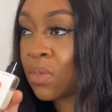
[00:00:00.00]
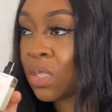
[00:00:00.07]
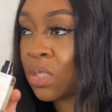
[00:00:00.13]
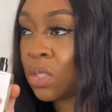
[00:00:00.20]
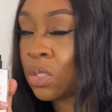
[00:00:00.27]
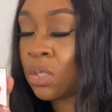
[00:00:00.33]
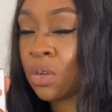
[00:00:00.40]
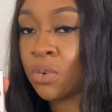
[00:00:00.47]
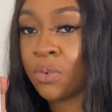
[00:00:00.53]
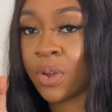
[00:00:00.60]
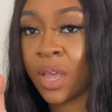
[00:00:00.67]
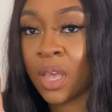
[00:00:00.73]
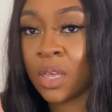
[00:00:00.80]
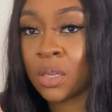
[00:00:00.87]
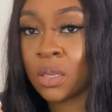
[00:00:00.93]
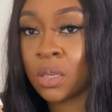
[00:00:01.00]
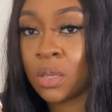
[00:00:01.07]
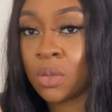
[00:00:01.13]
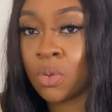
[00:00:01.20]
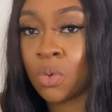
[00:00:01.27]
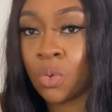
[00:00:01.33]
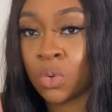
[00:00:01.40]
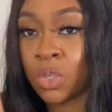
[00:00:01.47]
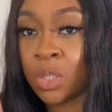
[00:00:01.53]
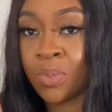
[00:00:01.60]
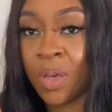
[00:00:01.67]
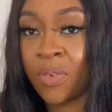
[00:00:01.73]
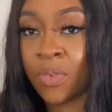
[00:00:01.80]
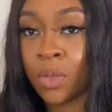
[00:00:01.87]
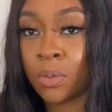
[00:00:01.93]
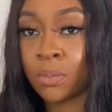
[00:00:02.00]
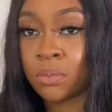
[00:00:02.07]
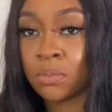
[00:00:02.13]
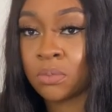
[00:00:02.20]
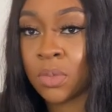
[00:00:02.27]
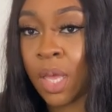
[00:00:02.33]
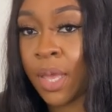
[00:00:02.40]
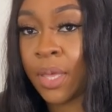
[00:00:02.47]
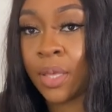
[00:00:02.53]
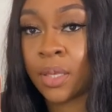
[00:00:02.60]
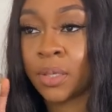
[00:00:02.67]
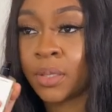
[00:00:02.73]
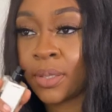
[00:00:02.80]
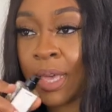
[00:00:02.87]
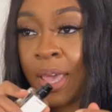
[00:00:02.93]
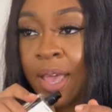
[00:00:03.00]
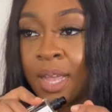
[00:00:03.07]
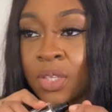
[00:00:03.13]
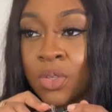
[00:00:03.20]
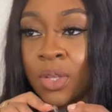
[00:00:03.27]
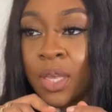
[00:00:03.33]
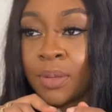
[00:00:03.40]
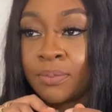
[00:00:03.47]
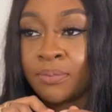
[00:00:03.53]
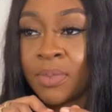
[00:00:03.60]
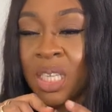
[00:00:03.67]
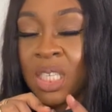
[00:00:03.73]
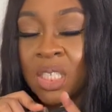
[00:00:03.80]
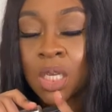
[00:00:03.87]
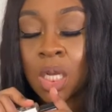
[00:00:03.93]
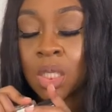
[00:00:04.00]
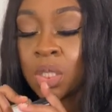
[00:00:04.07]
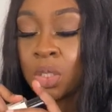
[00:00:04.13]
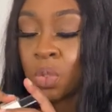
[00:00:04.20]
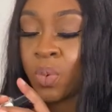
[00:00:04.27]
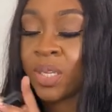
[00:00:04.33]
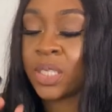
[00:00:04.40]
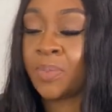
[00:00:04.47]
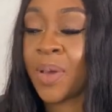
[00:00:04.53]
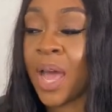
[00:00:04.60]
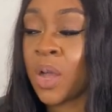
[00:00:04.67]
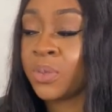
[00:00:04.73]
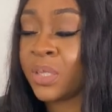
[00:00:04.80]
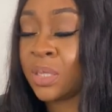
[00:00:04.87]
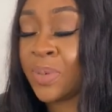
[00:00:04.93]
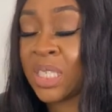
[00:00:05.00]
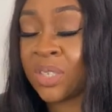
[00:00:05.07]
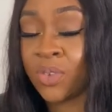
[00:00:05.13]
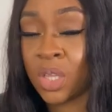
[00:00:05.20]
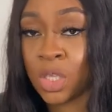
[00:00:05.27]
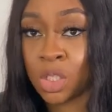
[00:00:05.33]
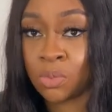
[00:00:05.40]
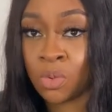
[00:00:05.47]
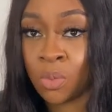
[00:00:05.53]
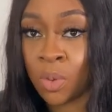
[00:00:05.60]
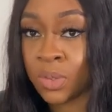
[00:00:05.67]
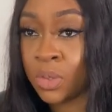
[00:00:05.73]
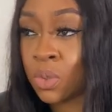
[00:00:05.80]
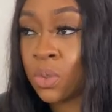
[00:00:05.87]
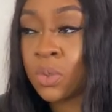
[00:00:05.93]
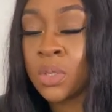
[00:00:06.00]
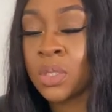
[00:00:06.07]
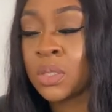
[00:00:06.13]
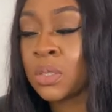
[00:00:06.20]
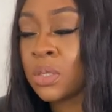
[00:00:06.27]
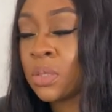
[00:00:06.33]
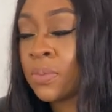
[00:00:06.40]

It's just a great, gorgeous perfume. Like, get your hands on it. It's under 20 pounds, especially for the small bottle.